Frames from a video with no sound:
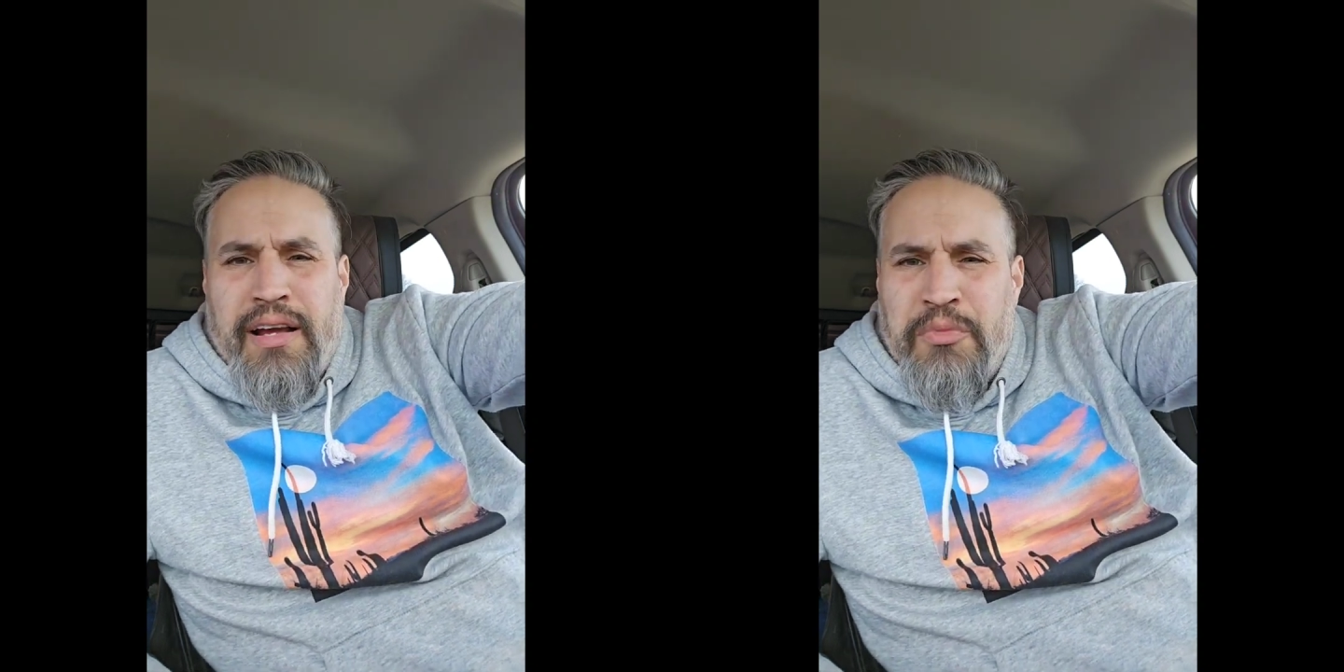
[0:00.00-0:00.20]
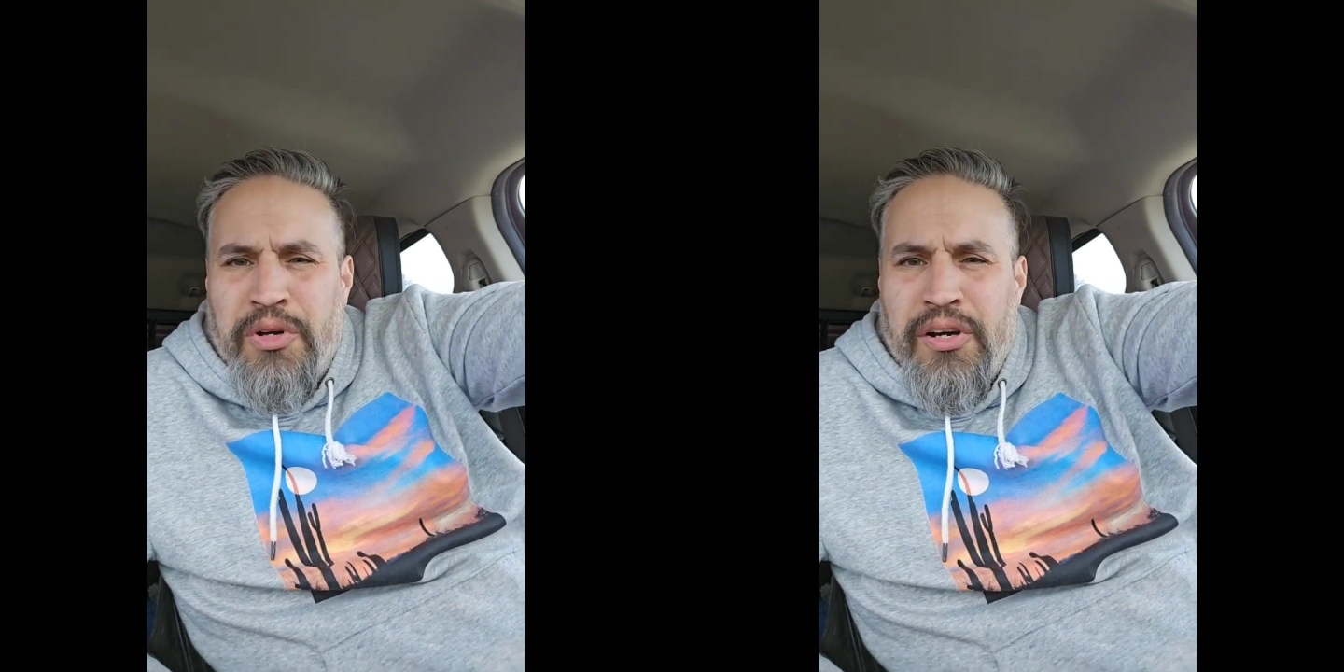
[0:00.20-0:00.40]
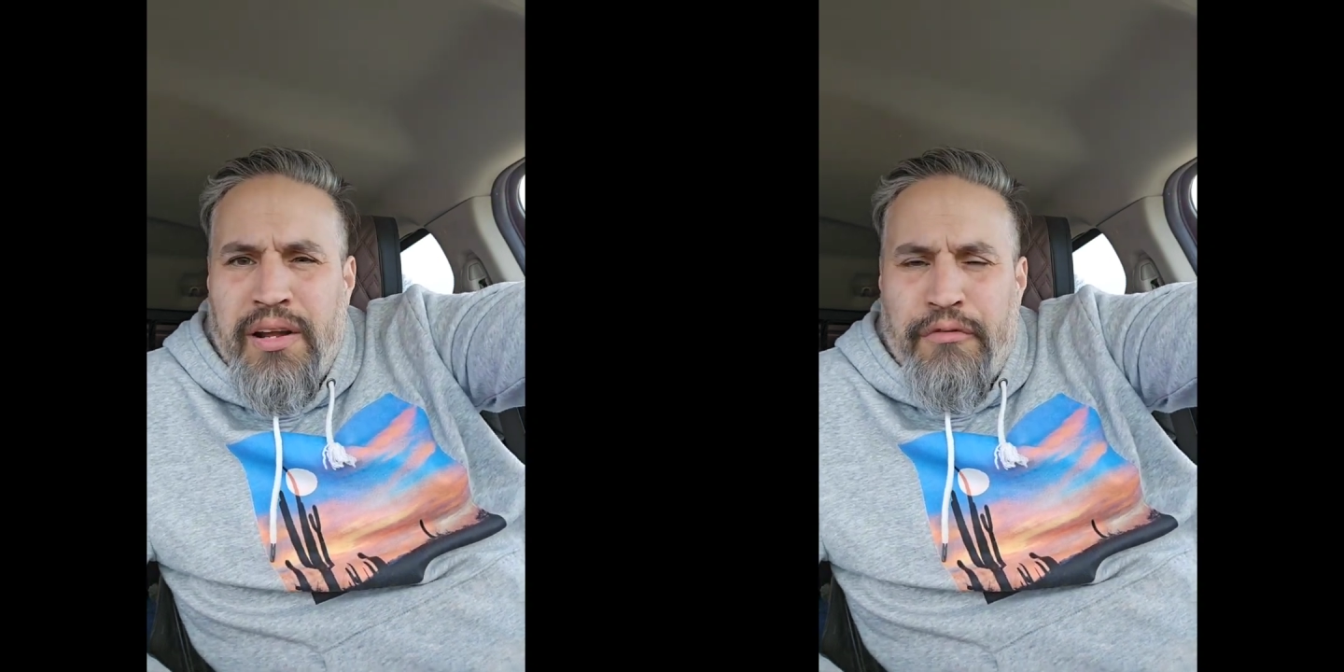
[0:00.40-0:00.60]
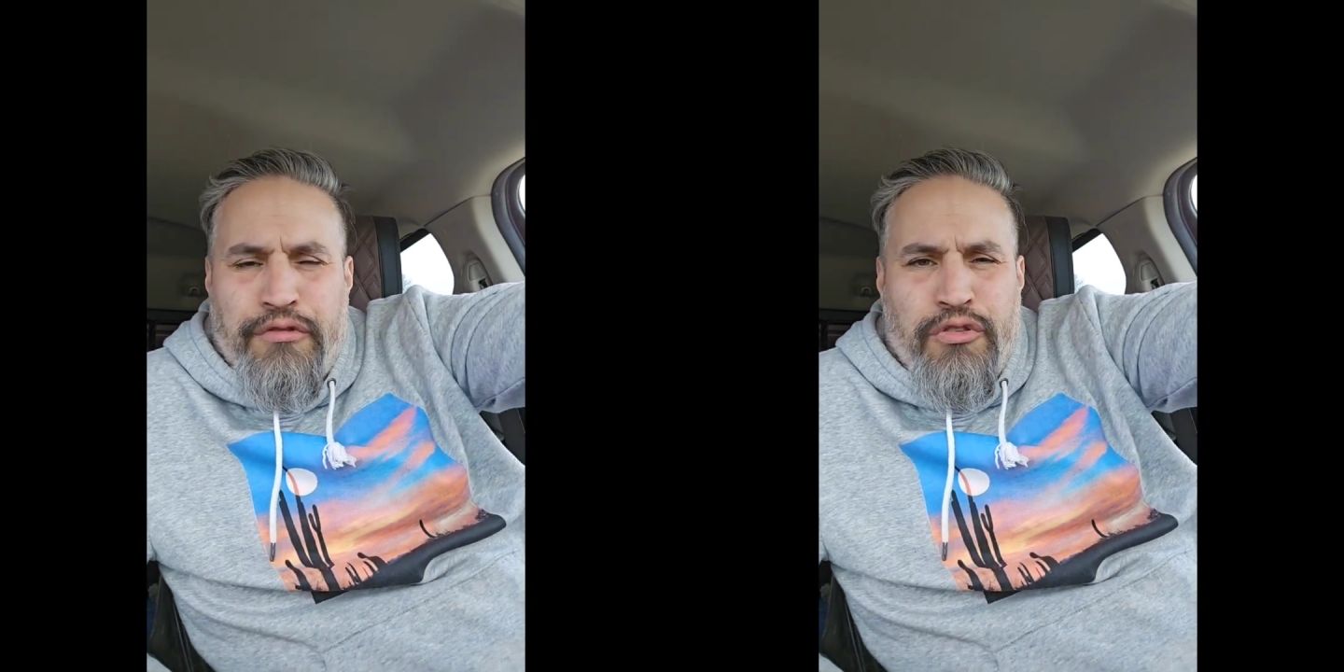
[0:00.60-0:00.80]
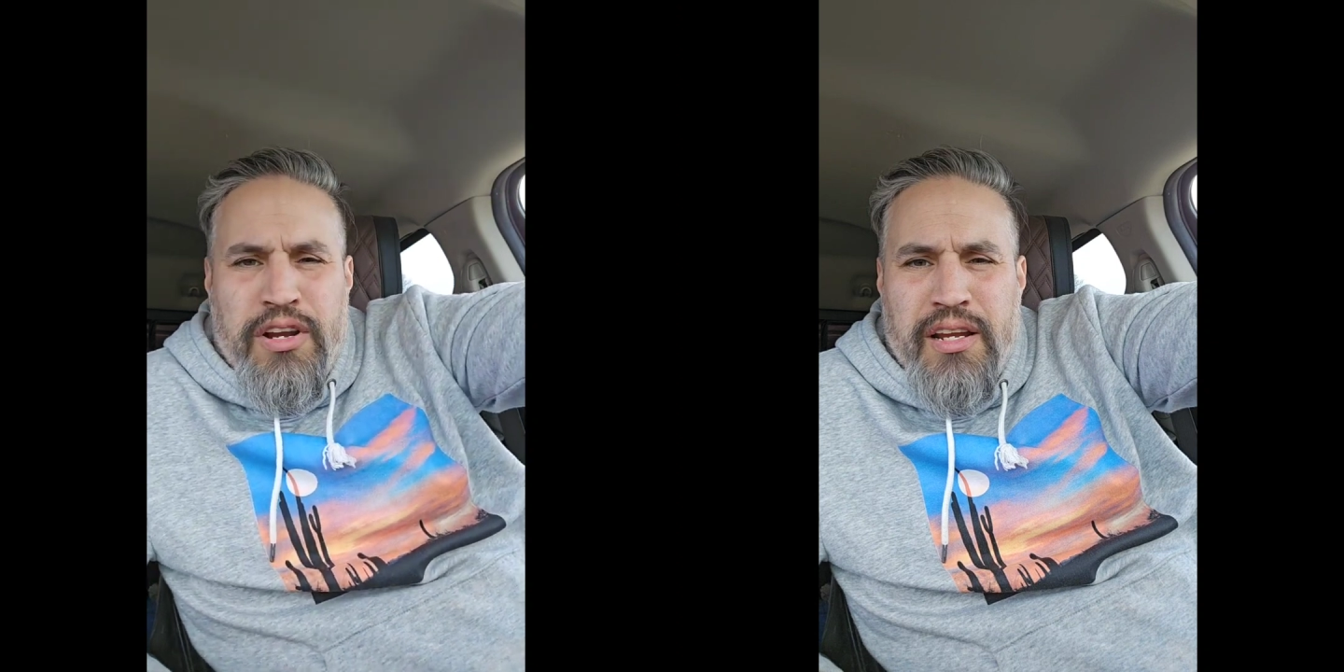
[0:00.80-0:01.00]
I'm good. I'm
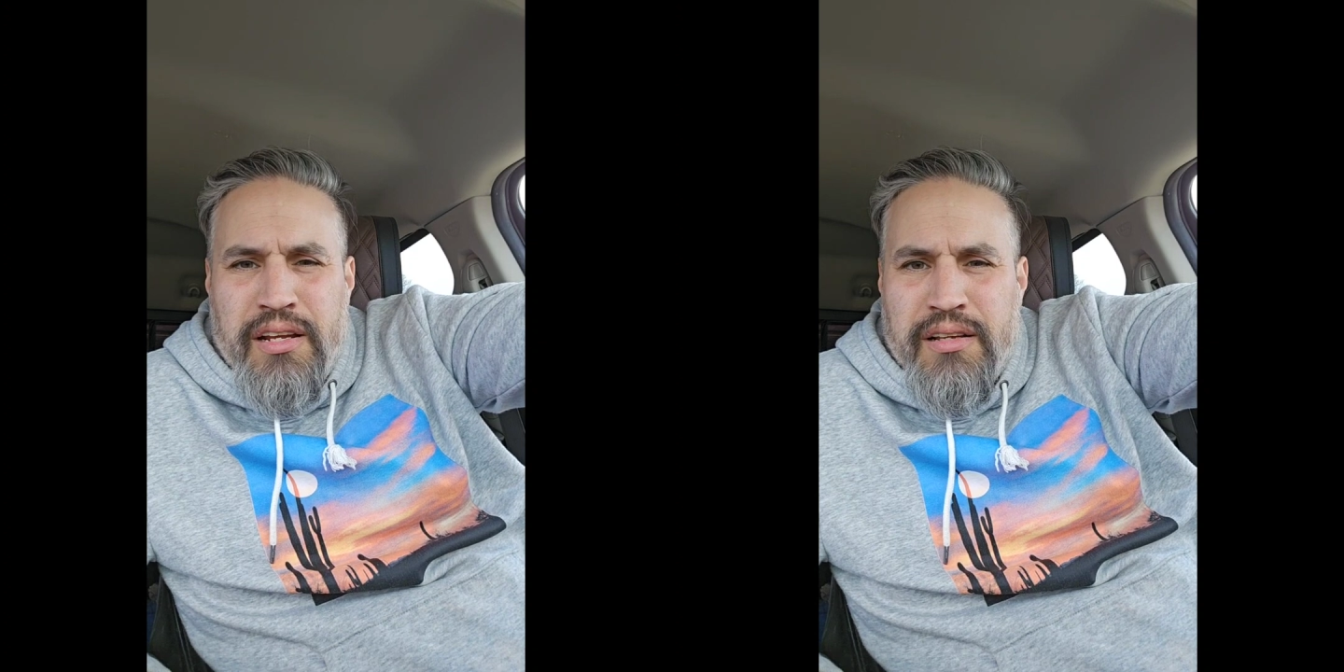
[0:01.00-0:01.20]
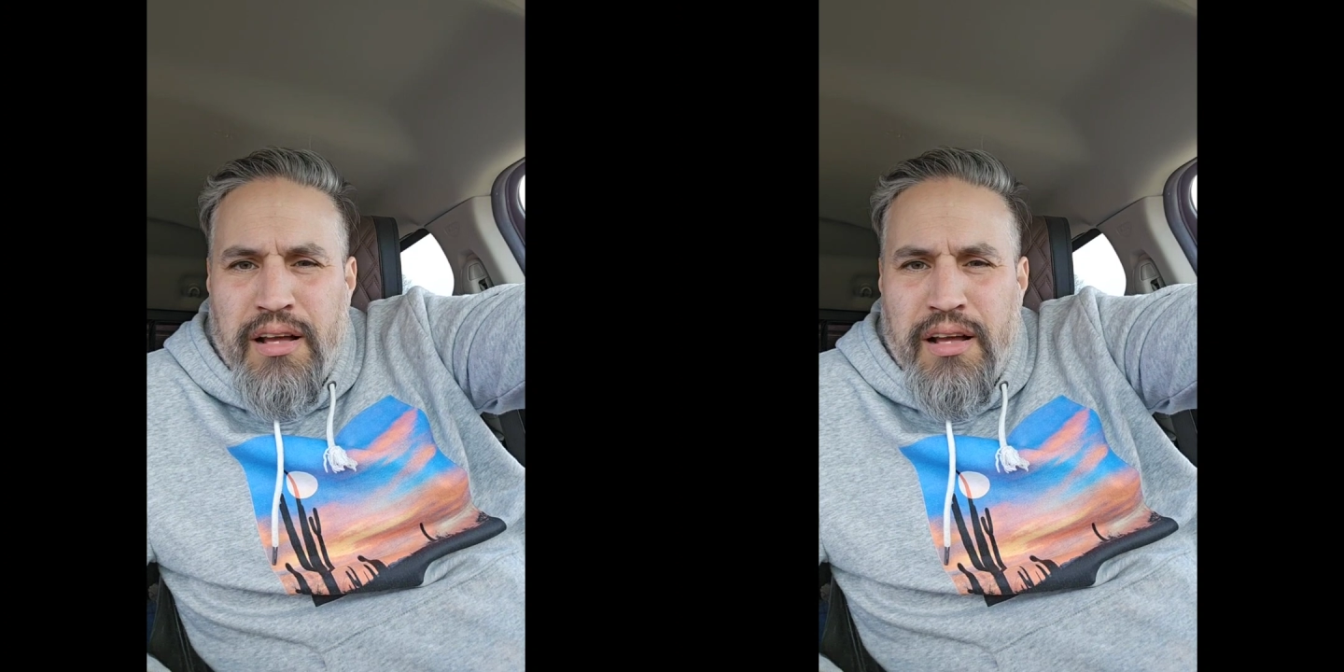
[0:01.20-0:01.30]
free.